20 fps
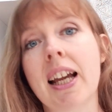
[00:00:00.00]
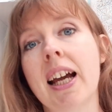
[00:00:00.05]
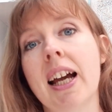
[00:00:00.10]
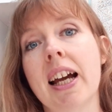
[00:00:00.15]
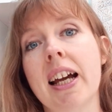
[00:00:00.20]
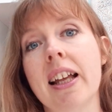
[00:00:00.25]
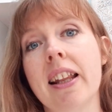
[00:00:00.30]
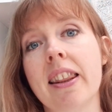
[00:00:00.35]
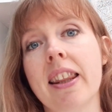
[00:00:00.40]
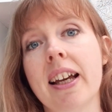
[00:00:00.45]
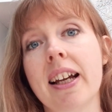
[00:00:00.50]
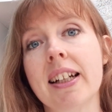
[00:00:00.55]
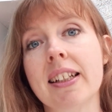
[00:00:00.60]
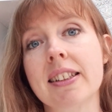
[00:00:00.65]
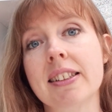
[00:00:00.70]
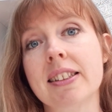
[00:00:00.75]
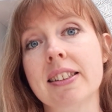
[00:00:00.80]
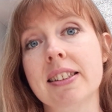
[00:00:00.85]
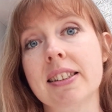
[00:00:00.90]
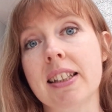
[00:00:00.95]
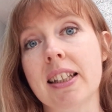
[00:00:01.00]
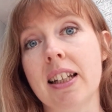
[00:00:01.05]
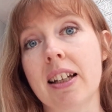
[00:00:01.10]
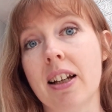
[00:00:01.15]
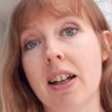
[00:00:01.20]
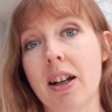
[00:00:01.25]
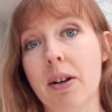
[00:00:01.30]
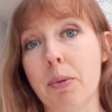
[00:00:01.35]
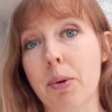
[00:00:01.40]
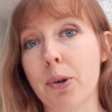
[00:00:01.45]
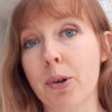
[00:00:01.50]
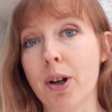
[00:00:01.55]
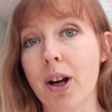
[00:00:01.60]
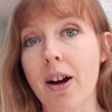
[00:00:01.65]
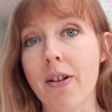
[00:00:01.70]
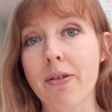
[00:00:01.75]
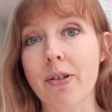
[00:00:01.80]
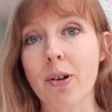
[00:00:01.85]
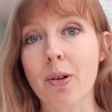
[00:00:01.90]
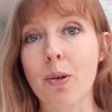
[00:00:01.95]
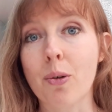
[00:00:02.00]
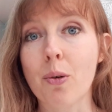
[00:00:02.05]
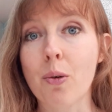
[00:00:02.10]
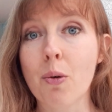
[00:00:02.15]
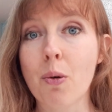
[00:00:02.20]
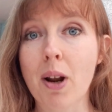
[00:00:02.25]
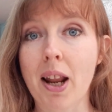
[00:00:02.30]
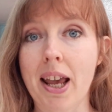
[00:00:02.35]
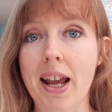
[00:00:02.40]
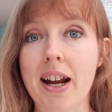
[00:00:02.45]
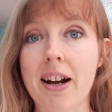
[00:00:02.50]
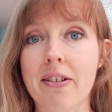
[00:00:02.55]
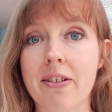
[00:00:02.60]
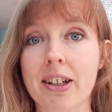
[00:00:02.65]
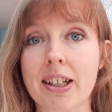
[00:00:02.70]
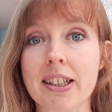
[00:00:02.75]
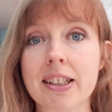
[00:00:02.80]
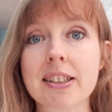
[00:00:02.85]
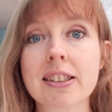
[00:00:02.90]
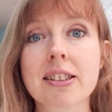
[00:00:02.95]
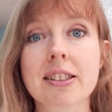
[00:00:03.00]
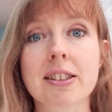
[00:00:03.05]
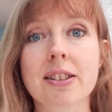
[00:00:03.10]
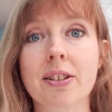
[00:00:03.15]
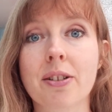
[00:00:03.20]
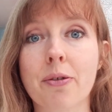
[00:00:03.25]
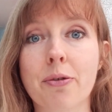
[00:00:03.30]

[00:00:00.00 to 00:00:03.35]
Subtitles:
and that will cover all areas